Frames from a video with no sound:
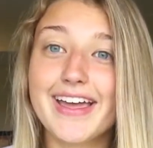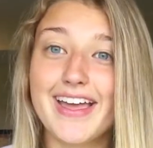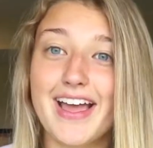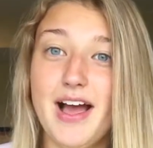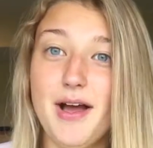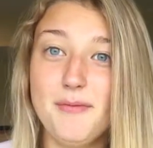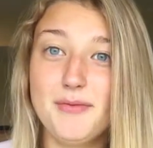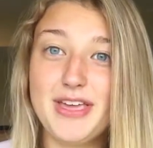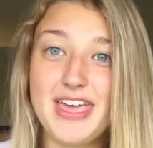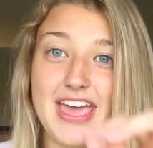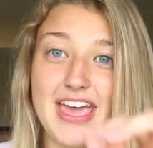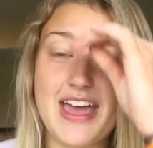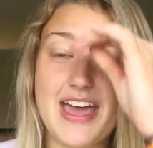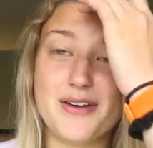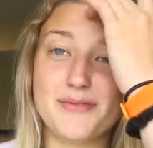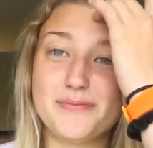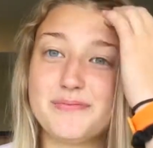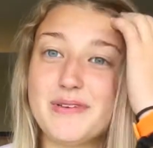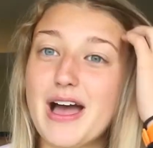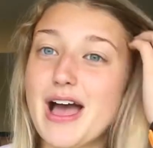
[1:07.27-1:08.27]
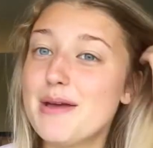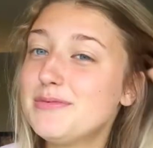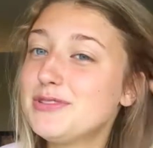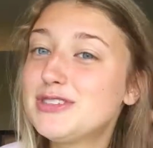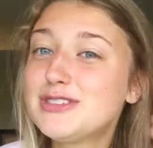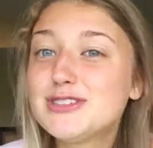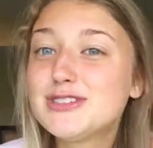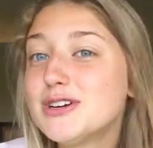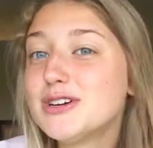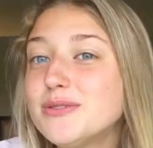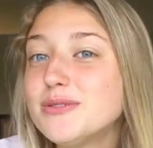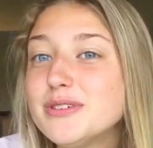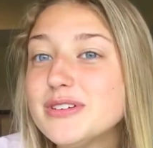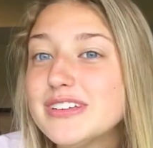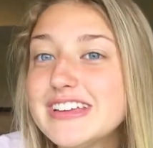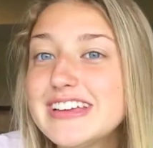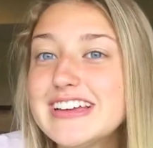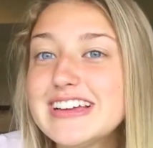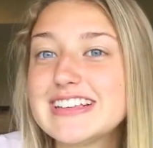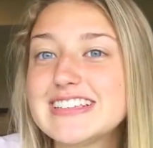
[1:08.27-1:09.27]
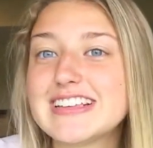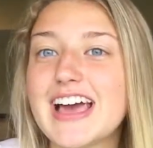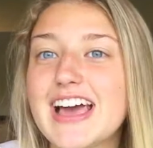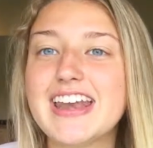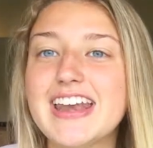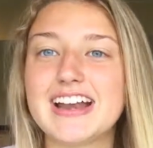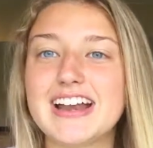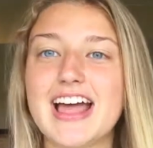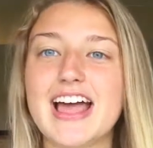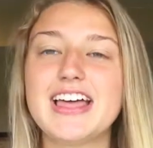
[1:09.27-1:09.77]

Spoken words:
Come camp, I'm still really excited.